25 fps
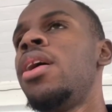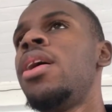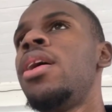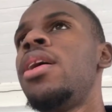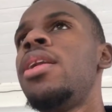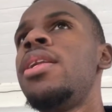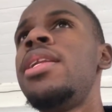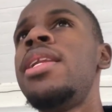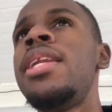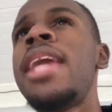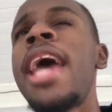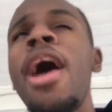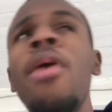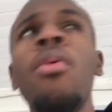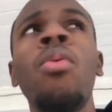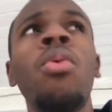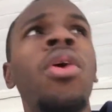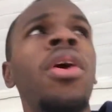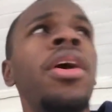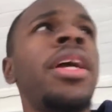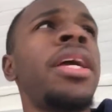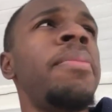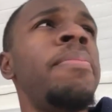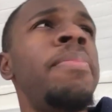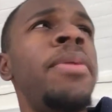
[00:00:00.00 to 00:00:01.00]

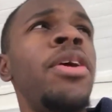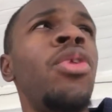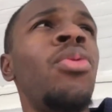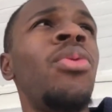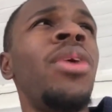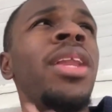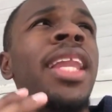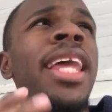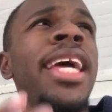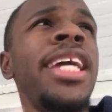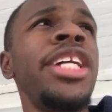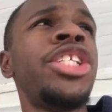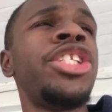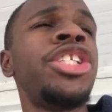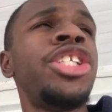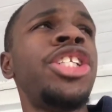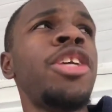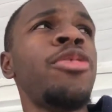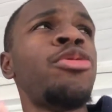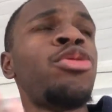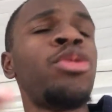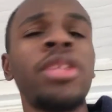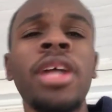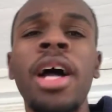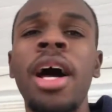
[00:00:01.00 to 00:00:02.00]
network and build
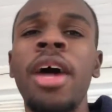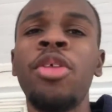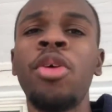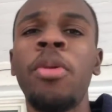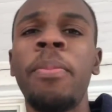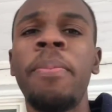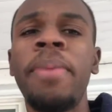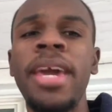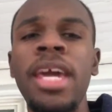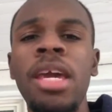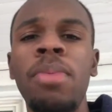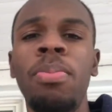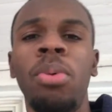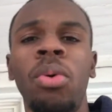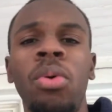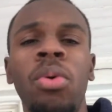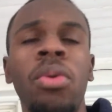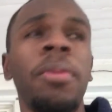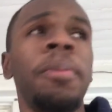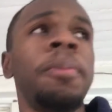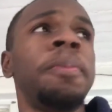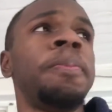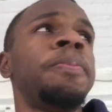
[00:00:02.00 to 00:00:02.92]
relationships with other people